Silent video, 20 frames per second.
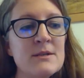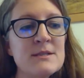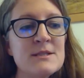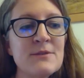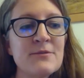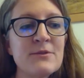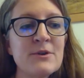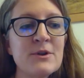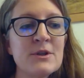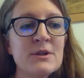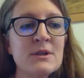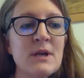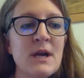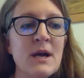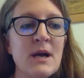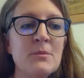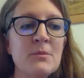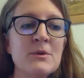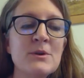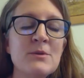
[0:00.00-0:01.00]

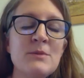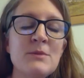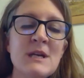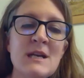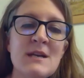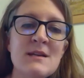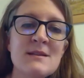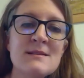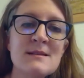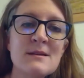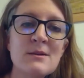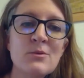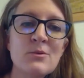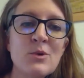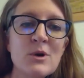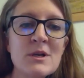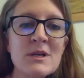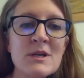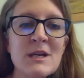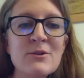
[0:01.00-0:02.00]
different committees and
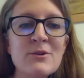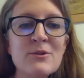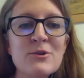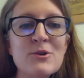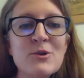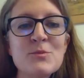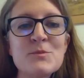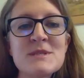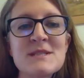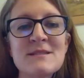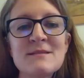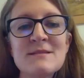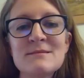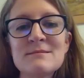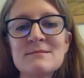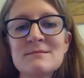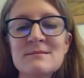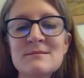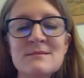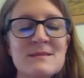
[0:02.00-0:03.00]
working groups
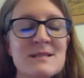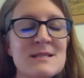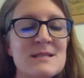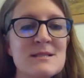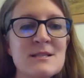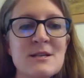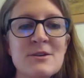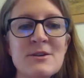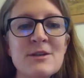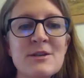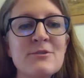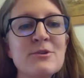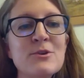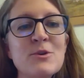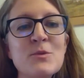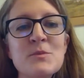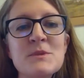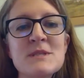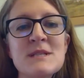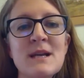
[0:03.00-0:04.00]
and steering
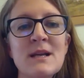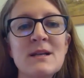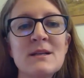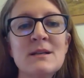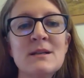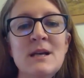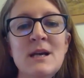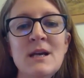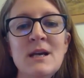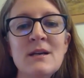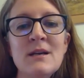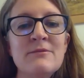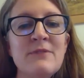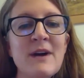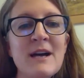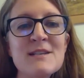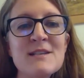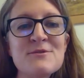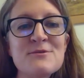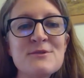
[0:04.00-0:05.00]
groups and
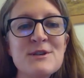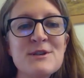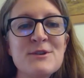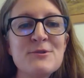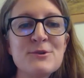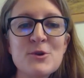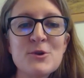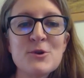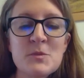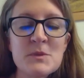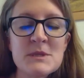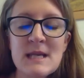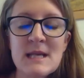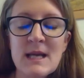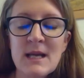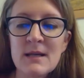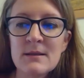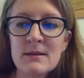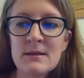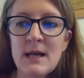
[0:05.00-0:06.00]
advisory groups.
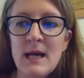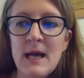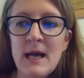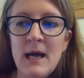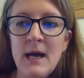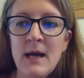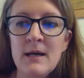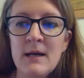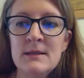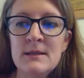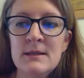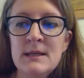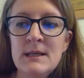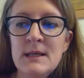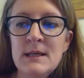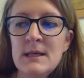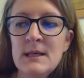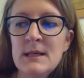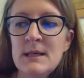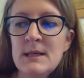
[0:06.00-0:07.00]
And
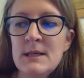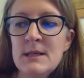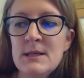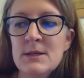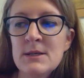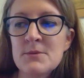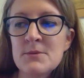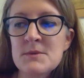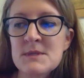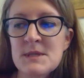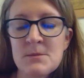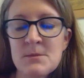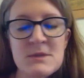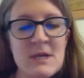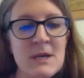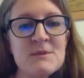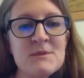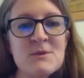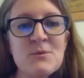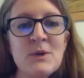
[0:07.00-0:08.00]

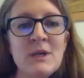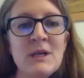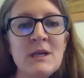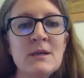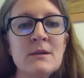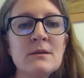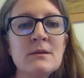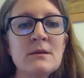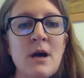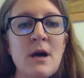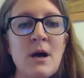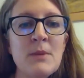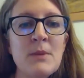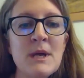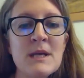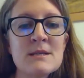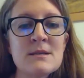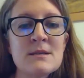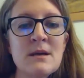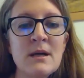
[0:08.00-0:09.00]
sometimes we
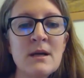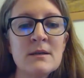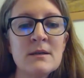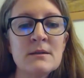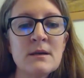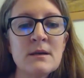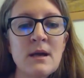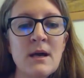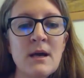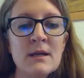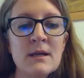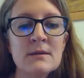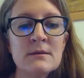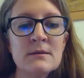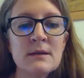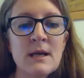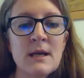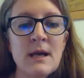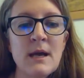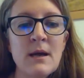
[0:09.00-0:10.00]
comment
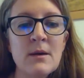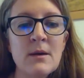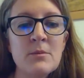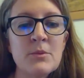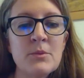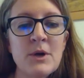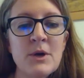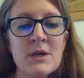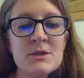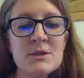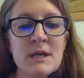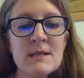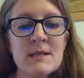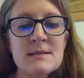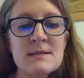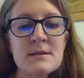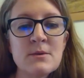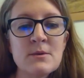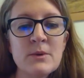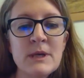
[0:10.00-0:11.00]
on
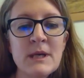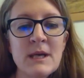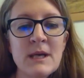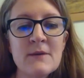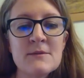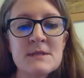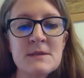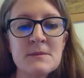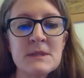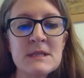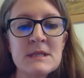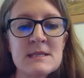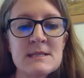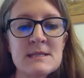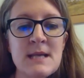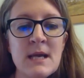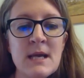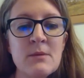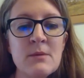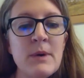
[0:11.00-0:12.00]
projects that we have something to
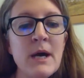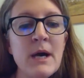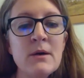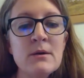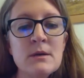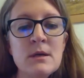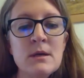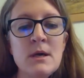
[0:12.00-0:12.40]
say about.